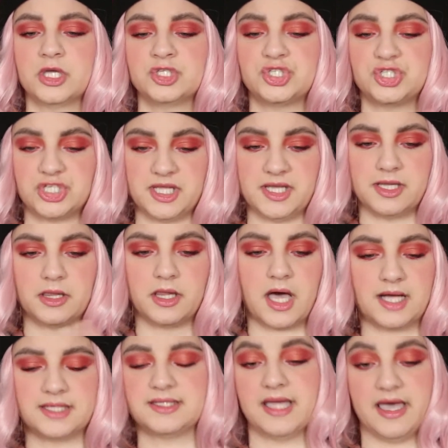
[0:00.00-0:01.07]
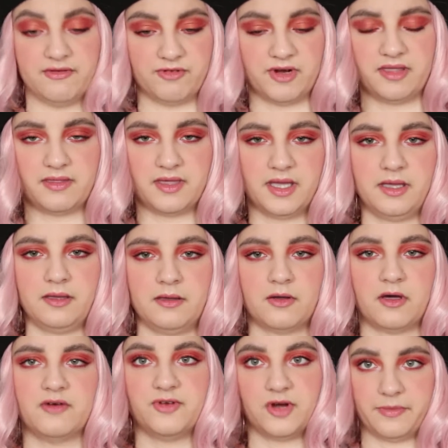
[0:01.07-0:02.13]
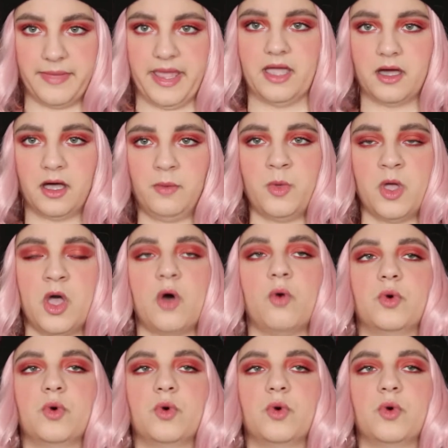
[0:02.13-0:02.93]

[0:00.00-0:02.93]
she lost everything of her makeup,